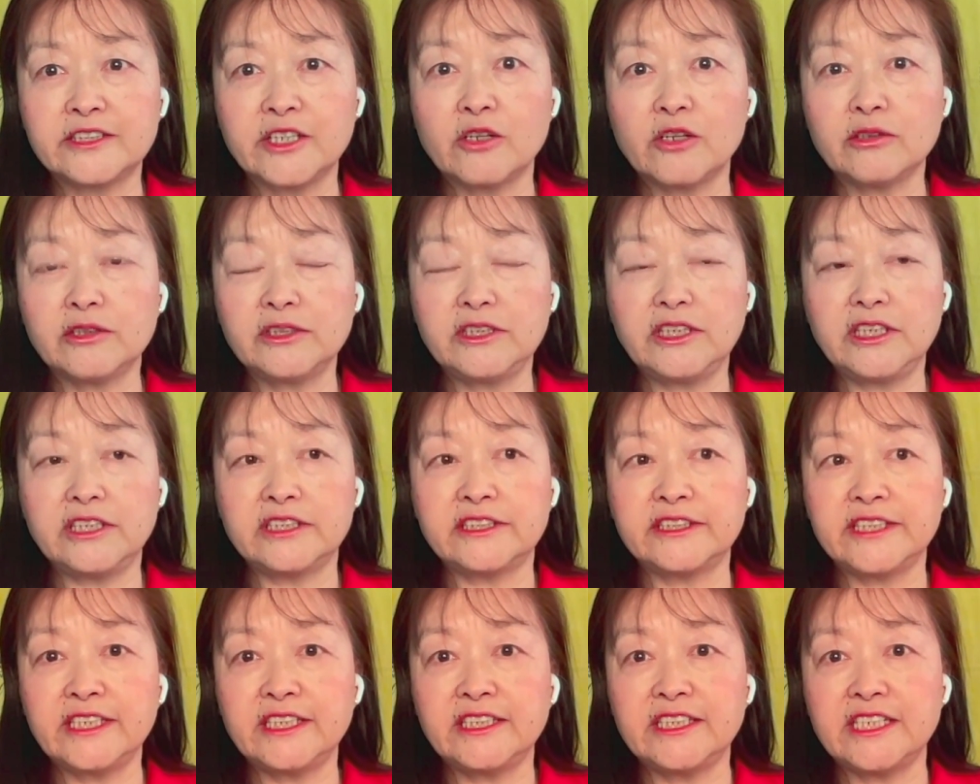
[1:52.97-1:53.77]
So
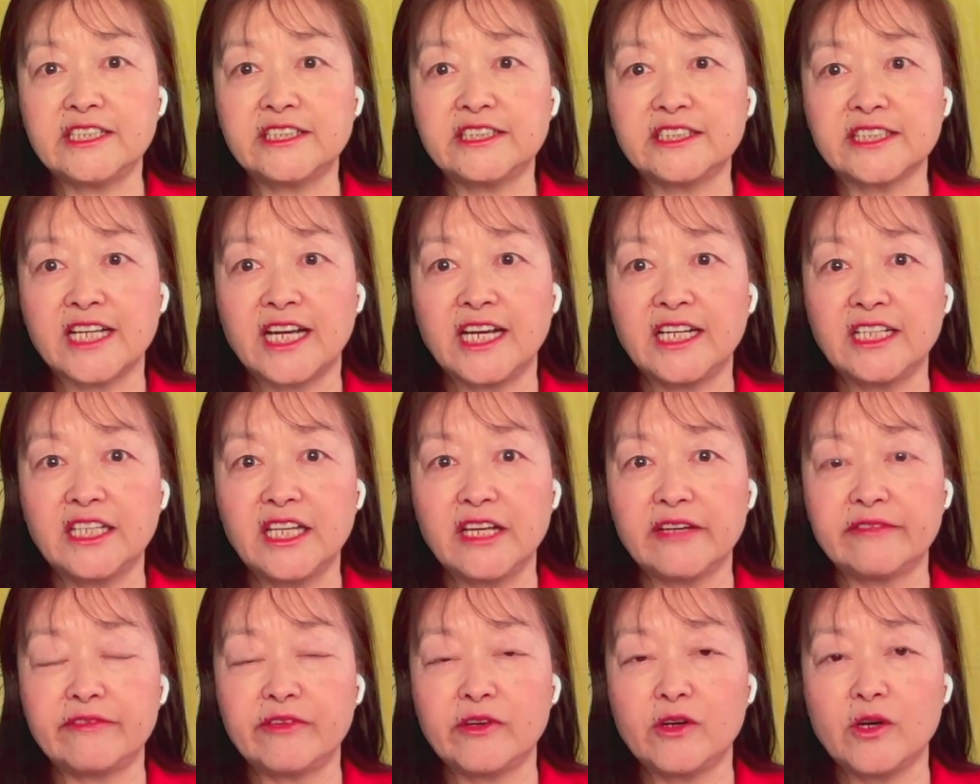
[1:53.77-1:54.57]
you see this
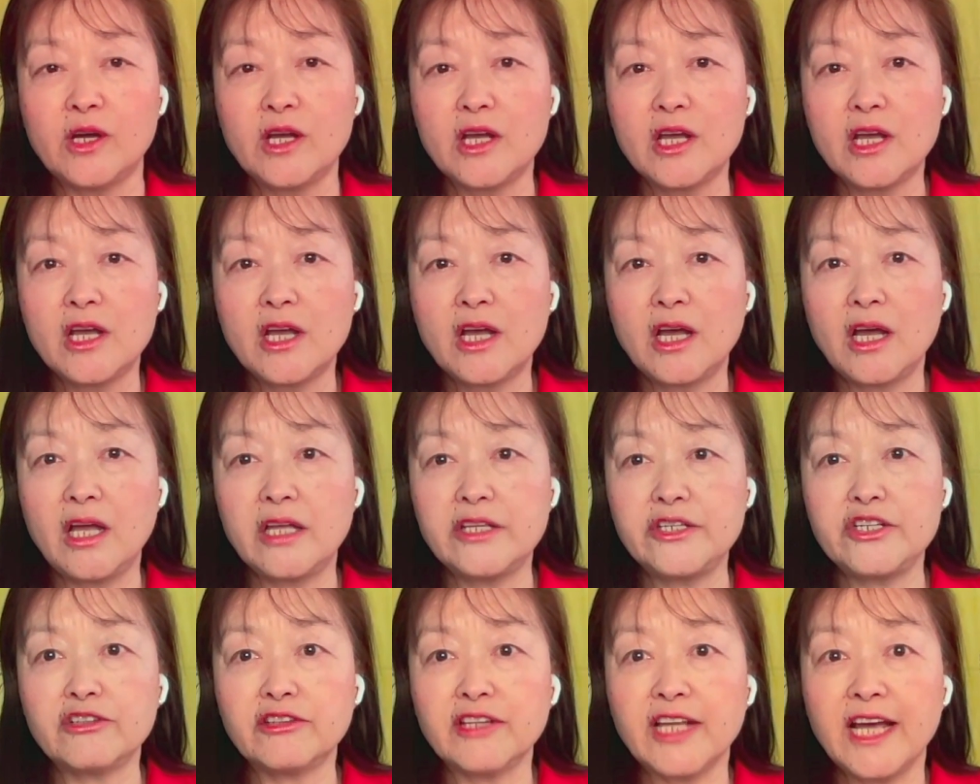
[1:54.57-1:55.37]
kind of
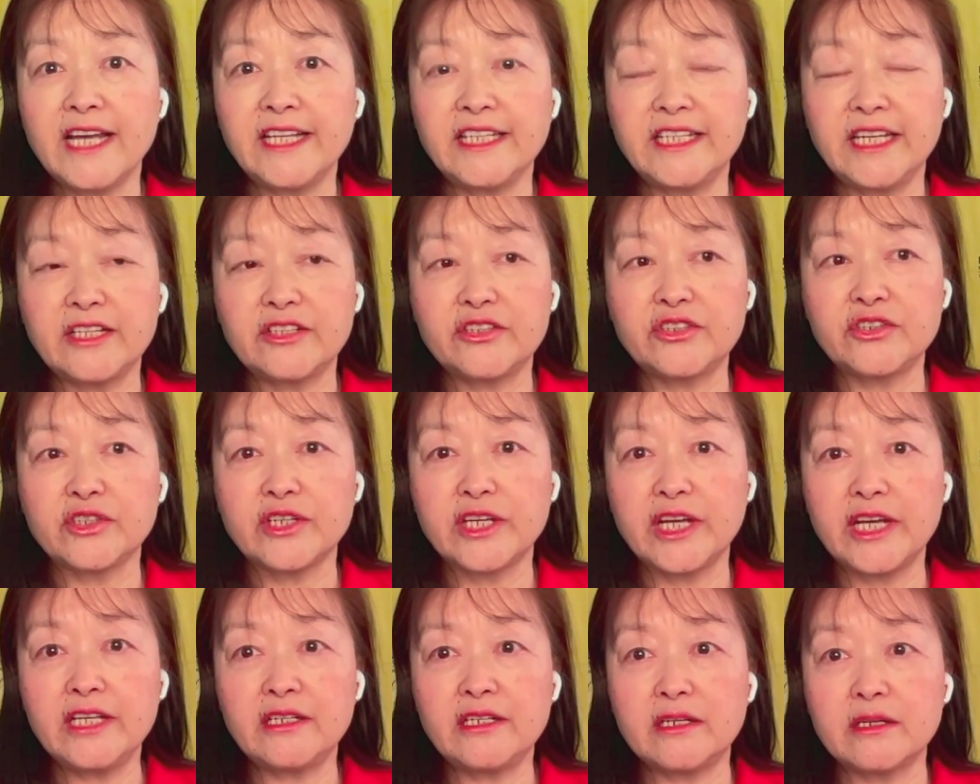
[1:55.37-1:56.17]
united
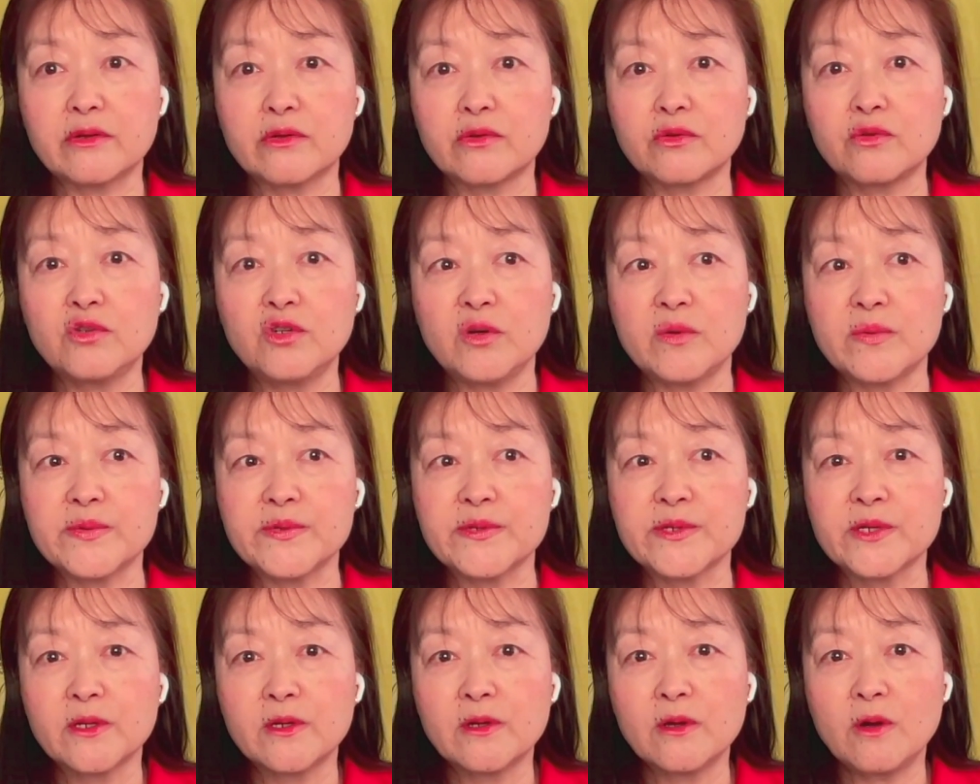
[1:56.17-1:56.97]
together
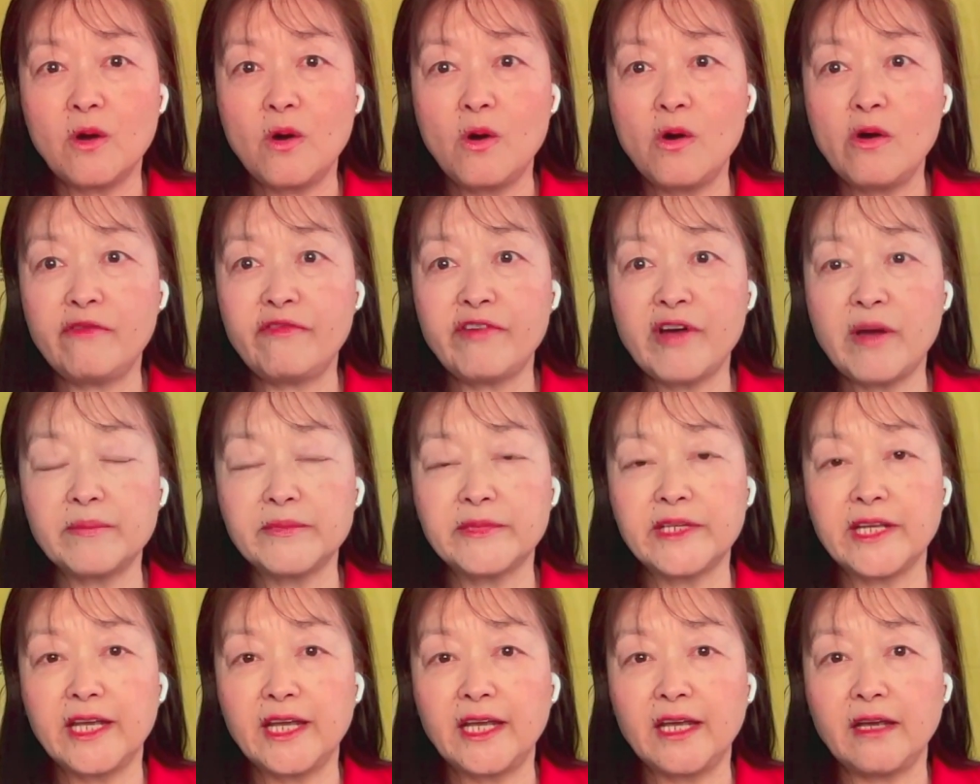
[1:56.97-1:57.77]
groups, all
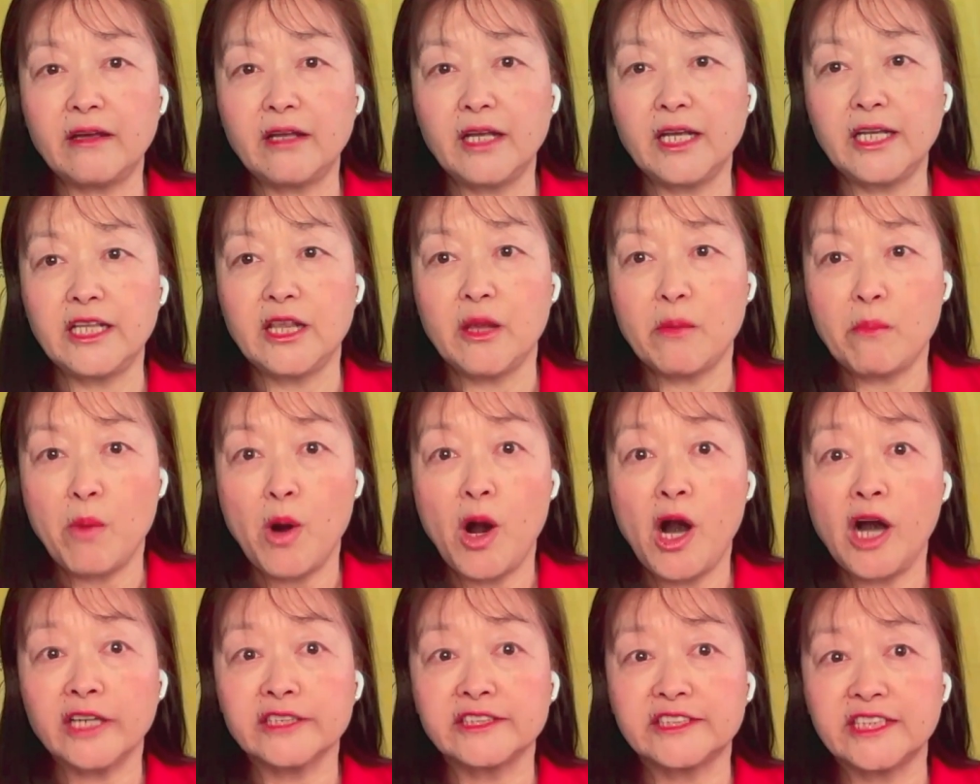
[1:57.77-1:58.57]
from the
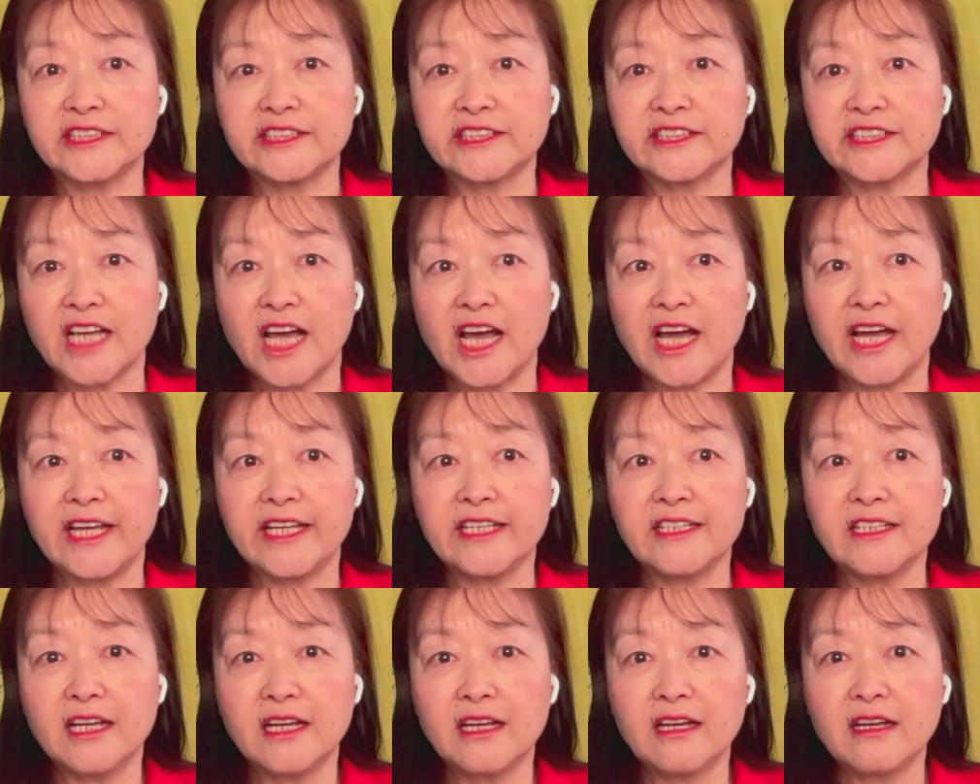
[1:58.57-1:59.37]
Marxist
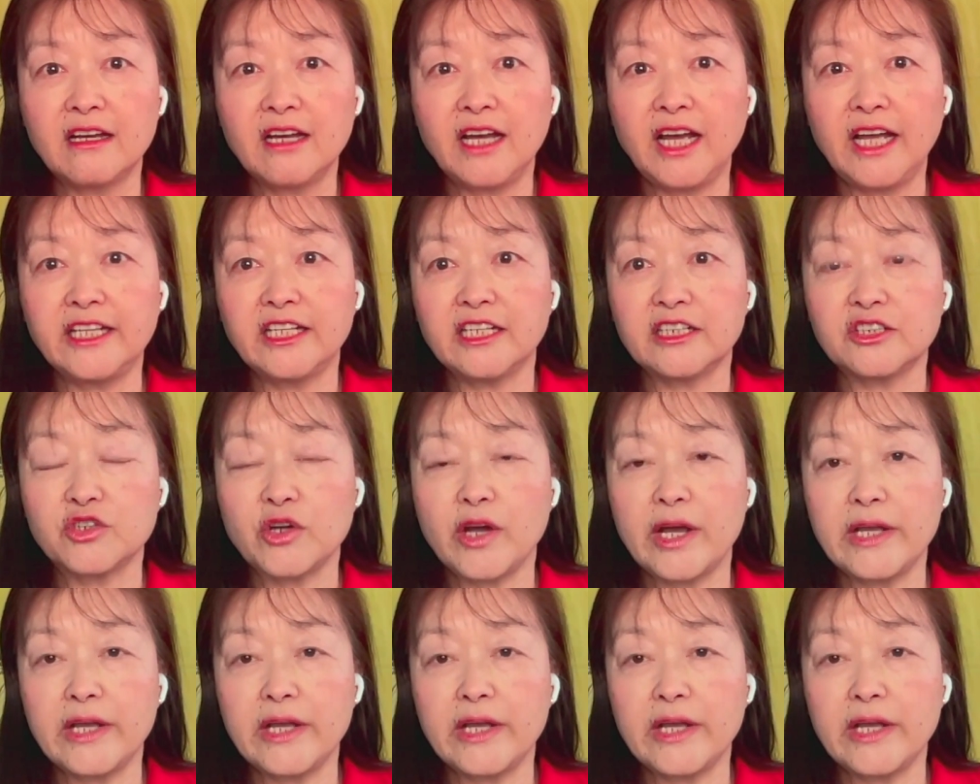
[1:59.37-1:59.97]
side, and are